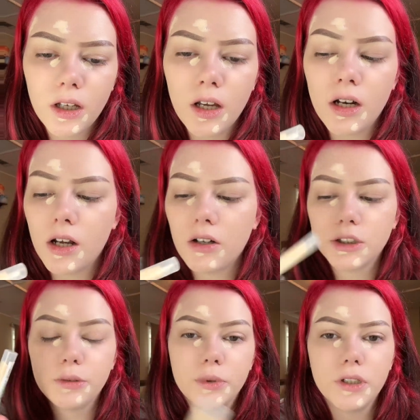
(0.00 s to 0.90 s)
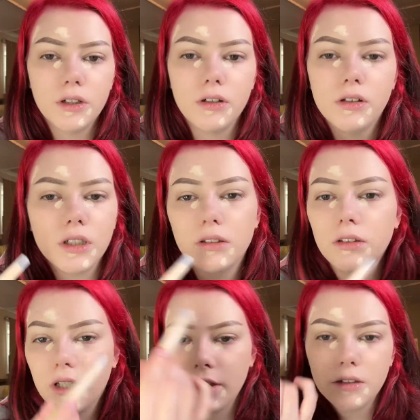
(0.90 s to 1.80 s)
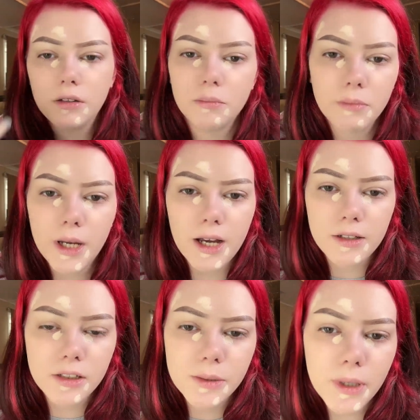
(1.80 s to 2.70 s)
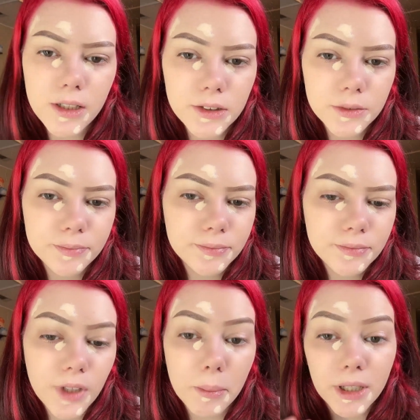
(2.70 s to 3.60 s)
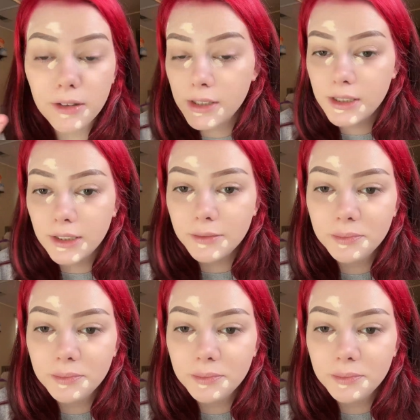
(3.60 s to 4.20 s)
And I also put it on, my acne spots. I'm gonna let this sit.